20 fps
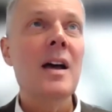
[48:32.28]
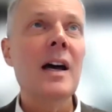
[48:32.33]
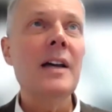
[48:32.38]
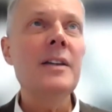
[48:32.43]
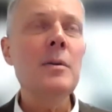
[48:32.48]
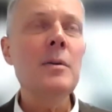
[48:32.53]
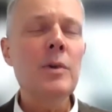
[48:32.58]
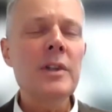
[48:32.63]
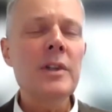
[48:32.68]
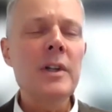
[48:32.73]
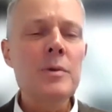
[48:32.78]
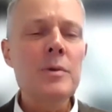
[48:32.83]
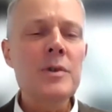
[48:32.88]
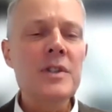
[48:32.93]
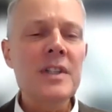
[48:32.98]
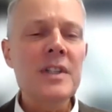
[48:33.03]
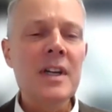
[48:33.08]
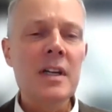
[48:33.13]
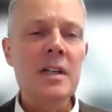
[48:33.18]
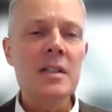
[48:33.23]
I think what I
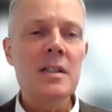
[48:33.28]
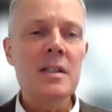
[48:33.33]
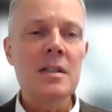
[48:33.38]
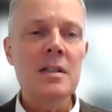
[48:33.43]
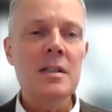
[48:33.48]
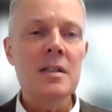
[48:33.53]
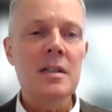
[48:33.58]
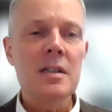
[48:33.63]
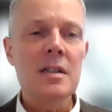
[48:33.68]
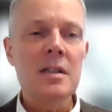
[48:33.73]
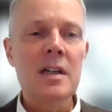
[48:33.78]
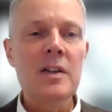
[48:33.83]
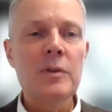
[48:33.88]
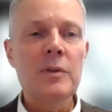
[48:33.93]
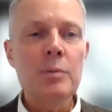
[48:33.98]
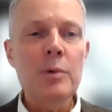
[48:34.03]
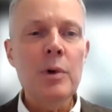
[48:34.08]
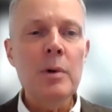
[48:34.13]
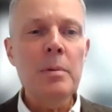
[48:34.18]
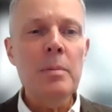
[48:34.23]
would say is that
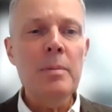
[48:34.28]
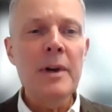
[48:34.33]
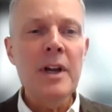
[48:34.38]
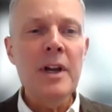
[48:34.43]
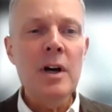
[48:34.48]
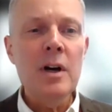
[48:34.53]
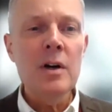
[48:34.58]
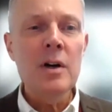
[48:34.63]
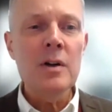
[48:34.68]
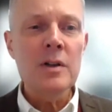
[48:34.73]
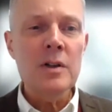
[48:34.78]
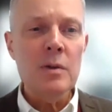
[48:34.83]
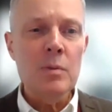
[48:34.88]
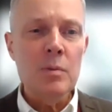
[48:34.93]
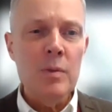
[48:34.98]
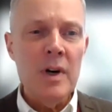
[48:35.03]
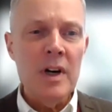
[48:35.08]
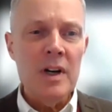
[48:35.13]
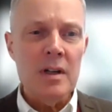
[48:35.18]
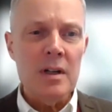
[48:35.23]
it's probably harder
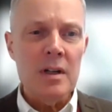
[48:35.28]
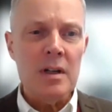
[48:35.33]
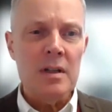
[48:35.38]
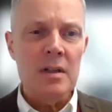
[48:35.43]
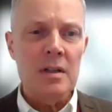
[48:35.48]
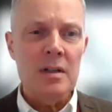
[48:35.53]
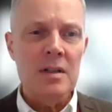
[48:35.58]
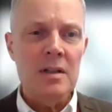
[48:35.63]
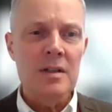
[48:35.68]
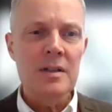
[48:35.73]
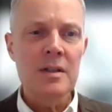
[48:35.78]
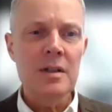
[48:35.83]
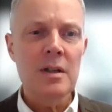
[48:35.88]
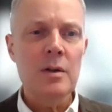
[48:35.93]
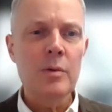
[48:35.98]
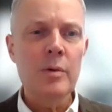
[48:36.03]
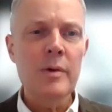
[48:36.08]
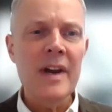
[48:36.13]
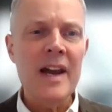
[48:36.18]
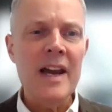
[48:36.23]
work to
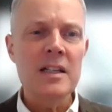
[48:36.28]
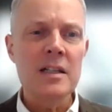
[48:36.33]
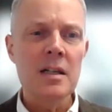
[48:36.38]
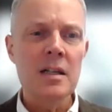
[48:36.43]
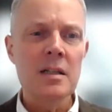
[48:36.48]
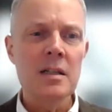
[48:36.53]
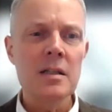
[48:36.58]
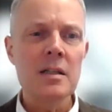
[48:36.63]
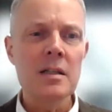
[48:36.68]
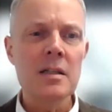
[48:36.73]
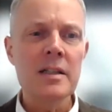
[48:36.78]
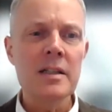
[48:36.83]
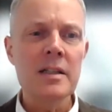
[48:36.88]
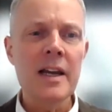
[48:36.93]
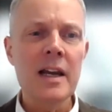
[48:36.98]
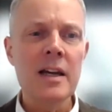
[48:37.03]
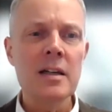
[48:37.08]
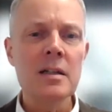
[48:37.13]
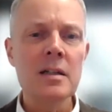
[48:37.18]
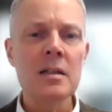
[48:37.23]
create and
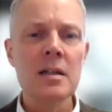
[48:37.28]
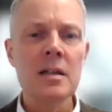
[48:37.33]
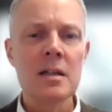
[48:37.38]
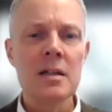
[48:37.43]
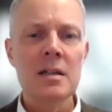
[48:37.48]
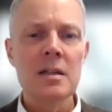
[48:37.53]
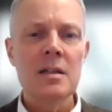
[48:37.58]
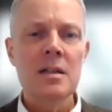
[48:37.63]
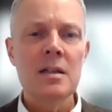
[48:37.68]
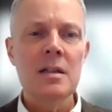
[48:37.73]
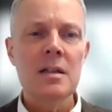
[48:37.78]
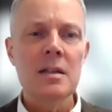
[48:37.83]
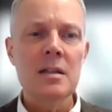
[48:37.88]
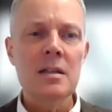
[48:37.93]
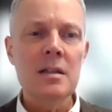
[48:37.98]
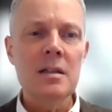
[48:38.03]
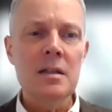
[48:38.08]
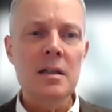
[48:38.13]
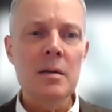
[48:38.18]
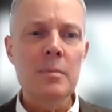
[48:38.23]
sustain
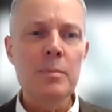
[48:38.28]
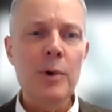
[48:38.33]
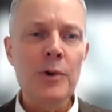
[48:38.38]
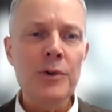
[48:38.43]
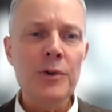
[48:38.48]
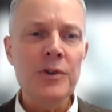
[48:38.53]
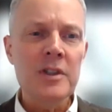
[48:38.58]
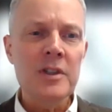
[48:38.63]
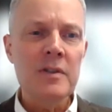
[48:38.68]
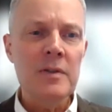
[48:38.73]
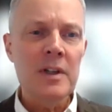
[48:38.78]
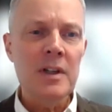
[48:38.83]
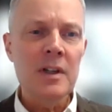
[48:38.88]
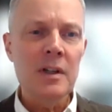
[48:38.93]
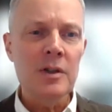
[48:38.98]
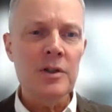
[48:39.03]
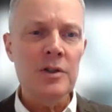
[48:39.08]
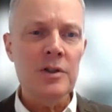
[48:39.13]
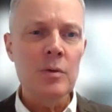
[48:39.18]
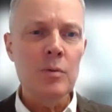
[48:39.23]
a positive
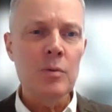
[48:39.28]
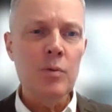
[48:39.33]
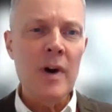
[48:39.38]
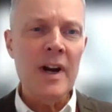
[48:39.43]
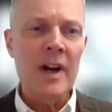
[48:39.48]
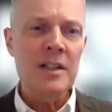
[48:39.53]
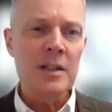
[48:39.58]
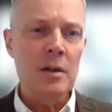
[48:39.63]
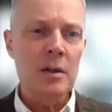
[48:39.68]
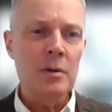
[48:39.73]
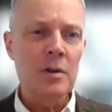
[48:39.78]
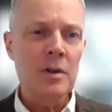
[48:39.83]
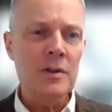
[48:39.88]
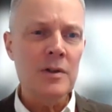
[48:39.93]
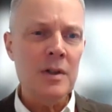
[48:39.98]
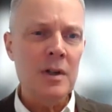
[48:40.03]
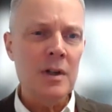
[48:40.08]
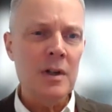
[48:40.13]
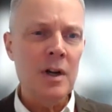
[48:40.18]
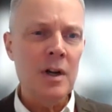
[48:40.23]
culture right
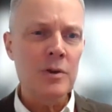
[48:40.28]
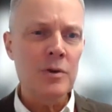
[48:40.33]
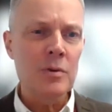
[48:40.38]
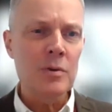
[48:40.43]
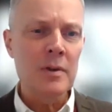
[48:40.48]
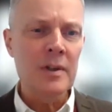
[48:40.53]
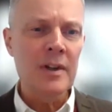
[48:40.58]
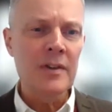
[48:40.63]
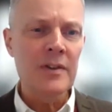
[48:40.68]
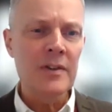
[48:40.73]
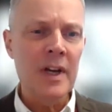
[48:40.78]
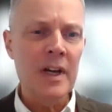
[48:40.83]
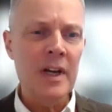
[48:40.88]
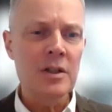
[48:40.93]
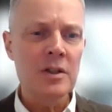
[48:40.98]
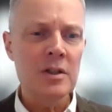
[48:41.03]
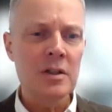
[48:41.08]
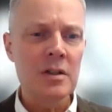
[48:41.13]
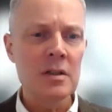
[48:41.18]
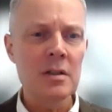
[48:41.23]
across a large
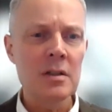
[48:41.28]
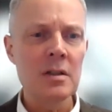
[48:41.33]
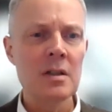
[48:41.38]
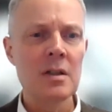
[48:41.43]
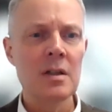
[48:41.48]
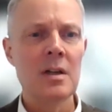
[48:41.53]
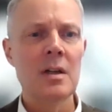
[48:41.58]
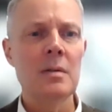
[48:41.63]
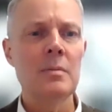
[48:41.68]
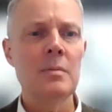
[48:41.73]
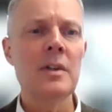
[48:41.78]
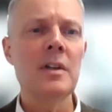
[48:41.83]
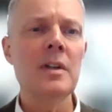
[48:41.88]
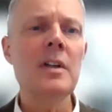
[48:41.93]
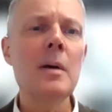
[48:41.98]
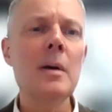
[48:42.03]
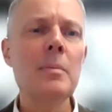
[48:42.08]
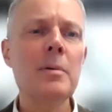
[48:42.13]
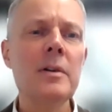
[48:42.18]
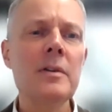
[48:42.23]
organisation with a
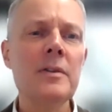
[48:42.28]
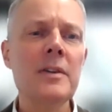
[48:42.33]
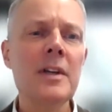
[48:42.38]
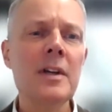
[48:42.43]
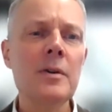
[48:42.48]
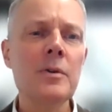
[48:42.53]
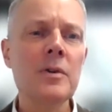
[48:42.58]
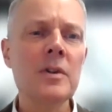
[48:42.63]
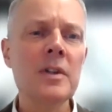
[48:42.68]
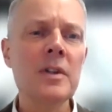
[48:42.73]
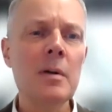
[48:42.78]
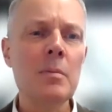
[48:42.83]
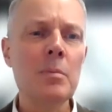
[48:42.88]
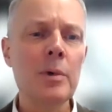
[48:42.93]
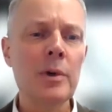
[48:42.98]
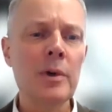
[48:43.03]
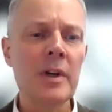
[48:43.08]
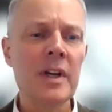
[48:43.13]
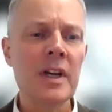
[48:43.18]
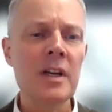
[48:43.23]
couple of thousand
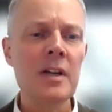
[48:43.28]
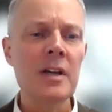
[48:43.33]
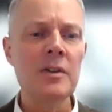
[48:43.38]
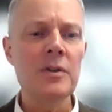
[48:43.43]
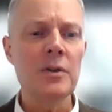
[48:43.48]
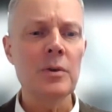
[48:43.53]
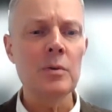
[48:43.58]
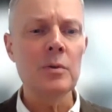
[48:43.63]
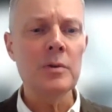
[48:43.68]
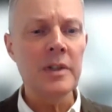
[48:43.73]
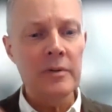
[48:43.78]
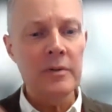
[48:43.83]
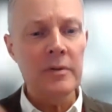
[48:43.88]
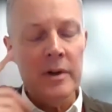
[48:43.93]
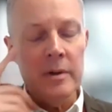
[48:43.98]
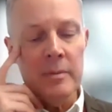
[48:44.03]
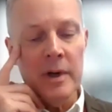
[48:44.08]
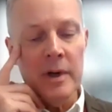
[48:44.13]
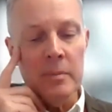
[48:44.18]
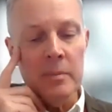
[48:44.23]
employees or
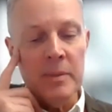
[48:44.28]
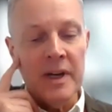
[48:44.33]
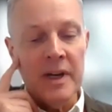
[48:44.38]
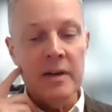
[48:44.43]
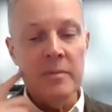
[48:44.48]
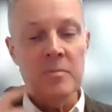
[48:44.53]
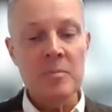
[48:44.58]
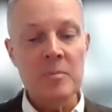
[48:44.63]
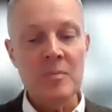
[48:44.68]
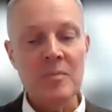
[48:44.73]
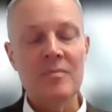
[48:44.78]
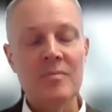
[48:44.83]
whatever it might be.